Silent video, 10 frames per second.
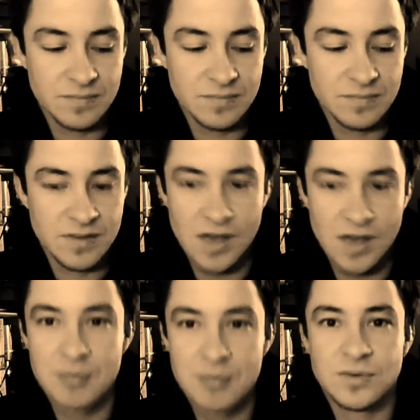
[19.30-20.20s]
It's all
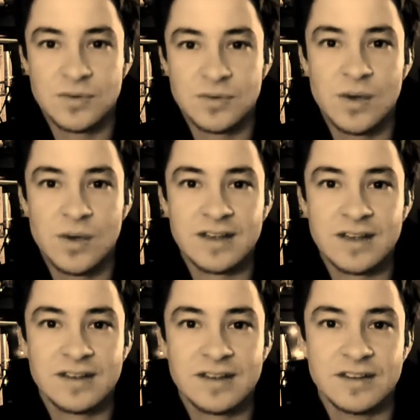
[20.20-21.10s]
happened so quick
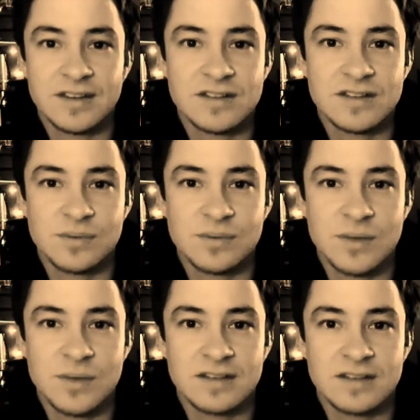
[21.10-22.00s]
in certain
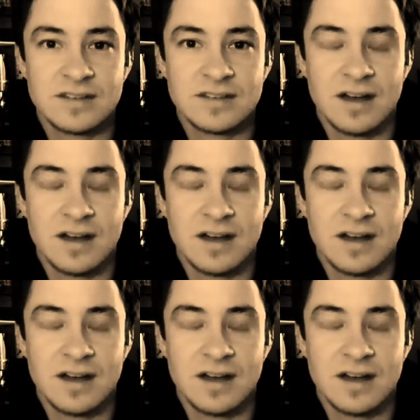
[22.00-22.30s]
ways.